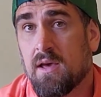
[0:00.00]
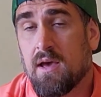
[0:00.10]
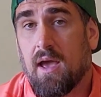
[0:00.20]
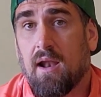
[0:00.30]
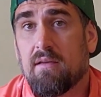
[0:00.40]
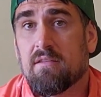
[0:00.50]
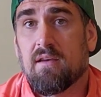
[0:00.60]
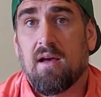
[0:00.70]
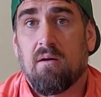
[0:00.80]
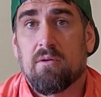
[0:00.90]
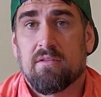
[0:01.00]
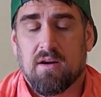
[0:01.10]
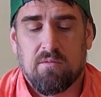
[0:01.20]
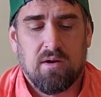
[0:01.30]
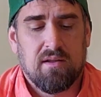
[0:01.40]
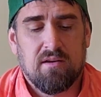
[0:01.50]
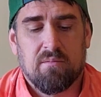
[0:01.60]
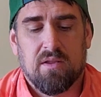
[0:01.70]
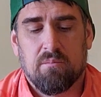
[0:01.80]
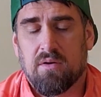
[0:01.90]
And I always talk about, when I talk
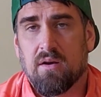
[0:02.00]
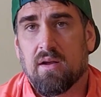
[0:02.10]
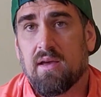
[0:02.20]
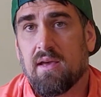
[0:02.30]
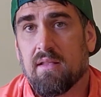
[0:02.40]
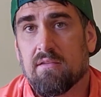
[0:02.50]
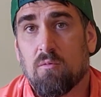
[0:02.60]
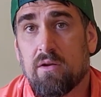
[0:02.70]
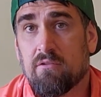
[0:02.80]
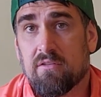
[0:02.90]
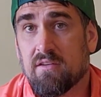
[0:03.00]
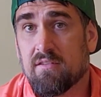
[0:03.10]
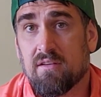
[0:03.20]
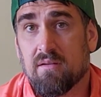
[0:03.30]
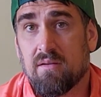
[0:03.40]
about the Berg, it's wind resistant